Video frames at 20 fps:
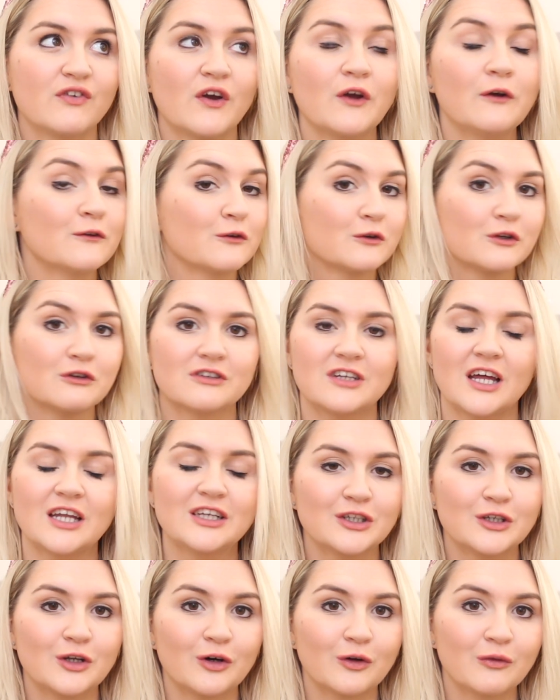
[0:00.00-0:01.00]
focus all your
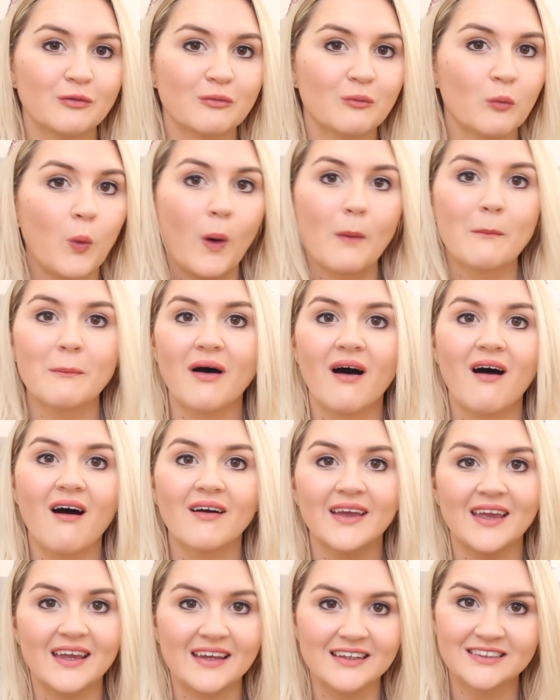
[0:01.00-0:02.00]
attention on one
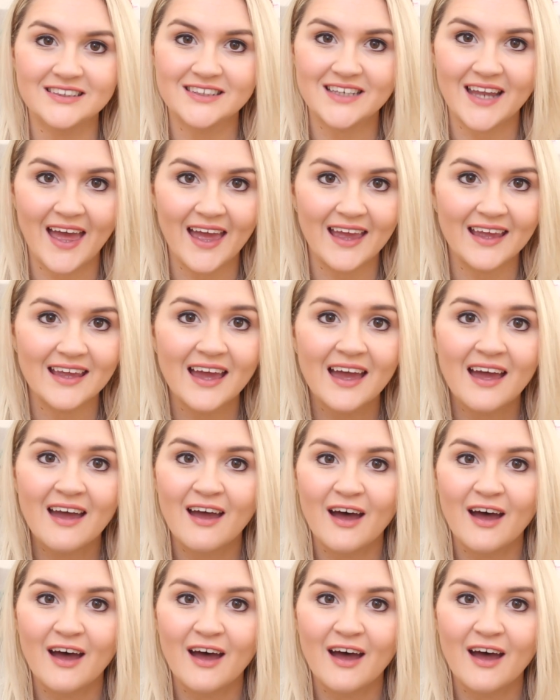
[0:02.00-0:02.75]
park each day.